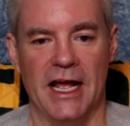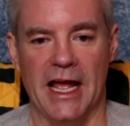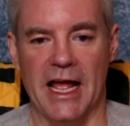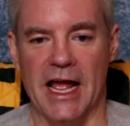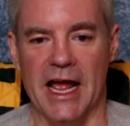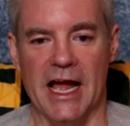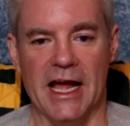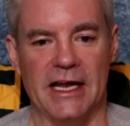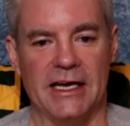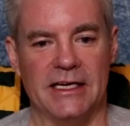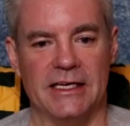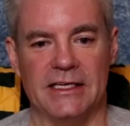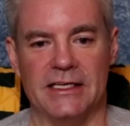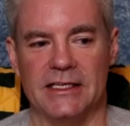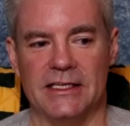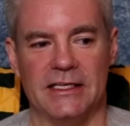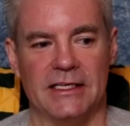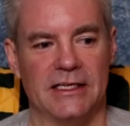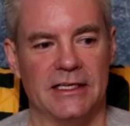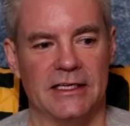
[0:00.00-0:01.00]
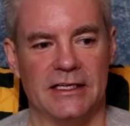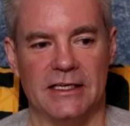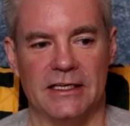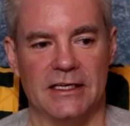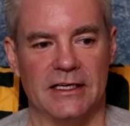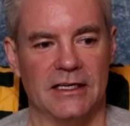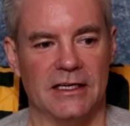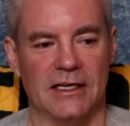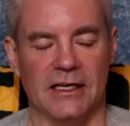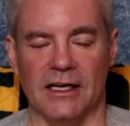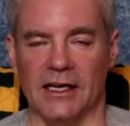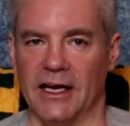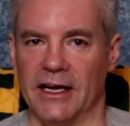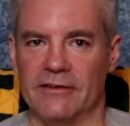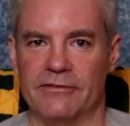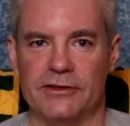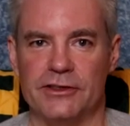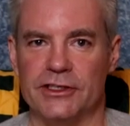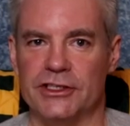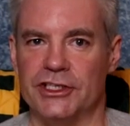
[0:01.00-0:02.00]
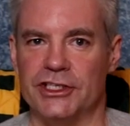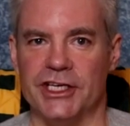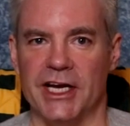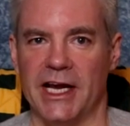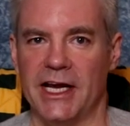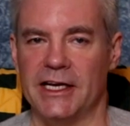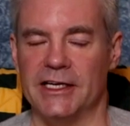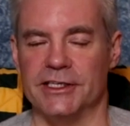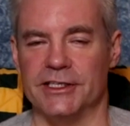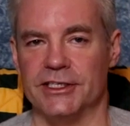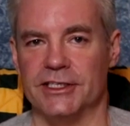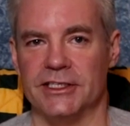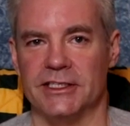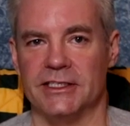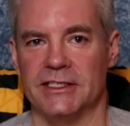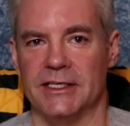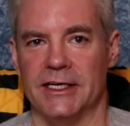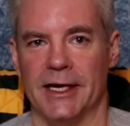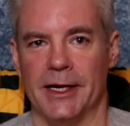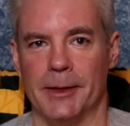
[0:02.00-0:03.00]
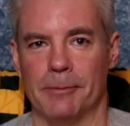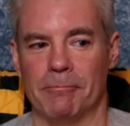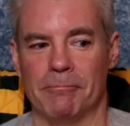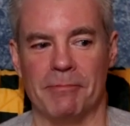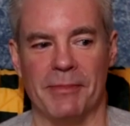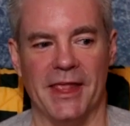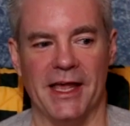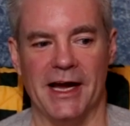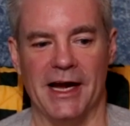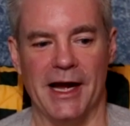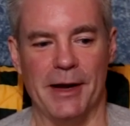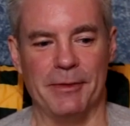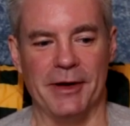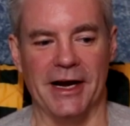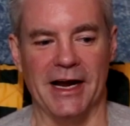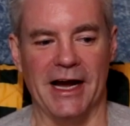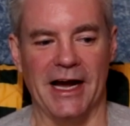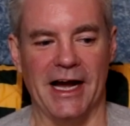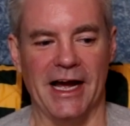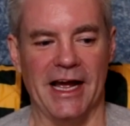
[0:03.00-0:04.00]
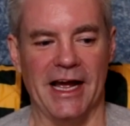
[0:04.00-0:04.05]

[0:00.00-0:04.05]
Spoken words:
And life just changed. I mean,